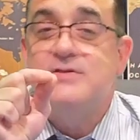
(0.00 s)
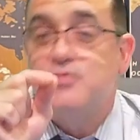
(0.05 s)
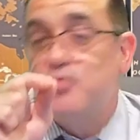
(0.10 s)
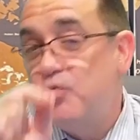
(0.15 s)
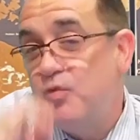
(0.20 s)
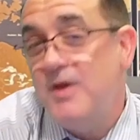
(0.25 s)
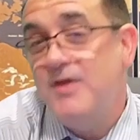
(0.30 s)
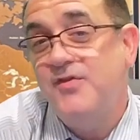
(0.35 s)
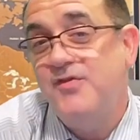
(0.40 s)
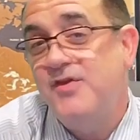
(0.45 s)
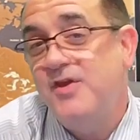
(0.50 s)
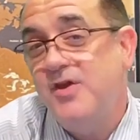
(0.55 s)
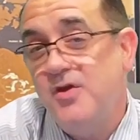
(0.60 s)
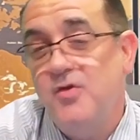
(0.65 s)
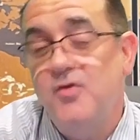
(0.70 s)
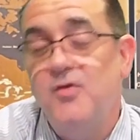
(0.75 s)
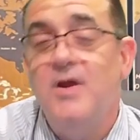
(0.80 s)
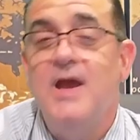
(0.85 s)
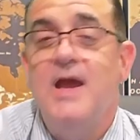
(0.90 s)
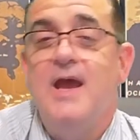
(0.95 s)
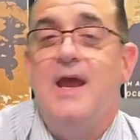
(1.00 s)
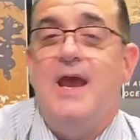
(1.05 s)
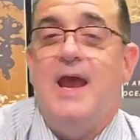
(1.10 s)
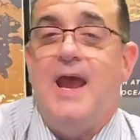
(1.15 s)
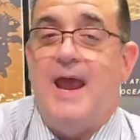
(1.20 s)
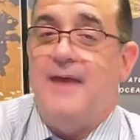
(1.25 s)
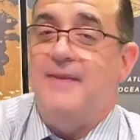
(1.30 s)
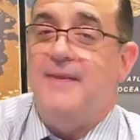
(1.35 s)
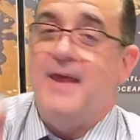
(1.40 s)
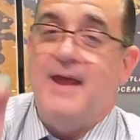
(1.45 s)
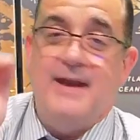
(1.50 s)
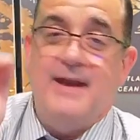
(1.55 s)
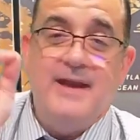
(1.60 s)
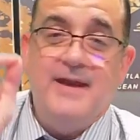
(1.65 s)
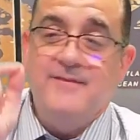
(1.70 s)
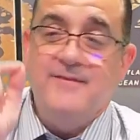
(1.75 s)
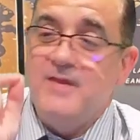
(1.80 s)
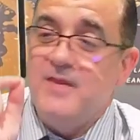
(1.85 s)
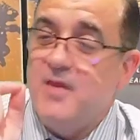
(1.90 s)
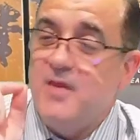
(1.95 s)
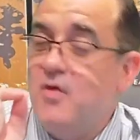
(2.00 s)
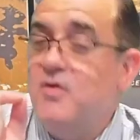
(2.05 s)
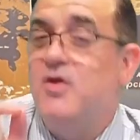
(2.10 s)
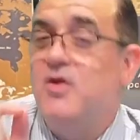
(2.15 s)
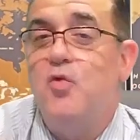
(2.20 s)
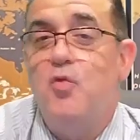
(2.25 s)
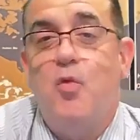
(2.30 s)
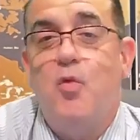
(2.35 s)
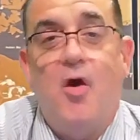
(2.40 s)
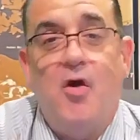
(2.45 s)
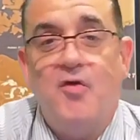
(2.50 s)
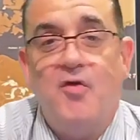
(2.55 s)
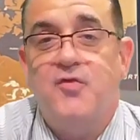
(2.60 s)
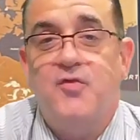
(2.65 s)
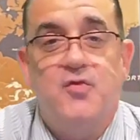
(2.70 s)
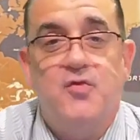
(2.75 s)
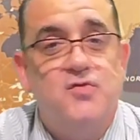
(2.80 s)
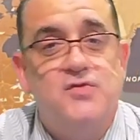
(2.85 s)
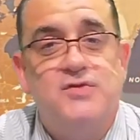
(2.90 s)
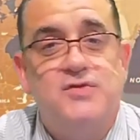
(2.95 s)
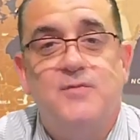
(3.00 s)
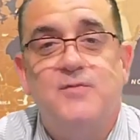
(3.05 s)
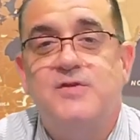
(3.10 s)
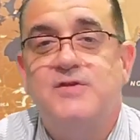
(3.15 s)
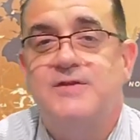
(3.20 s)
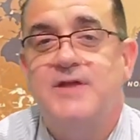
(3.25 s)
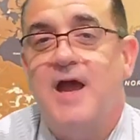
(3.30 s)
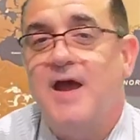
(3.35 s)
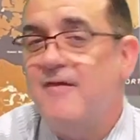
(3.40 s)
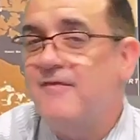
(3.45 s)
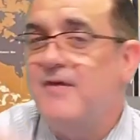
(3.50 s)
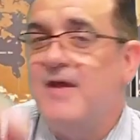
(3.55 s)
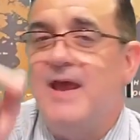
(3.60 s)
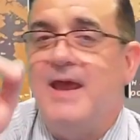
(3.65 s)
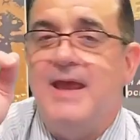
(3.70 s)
with you, and that even though you walk through some stuff,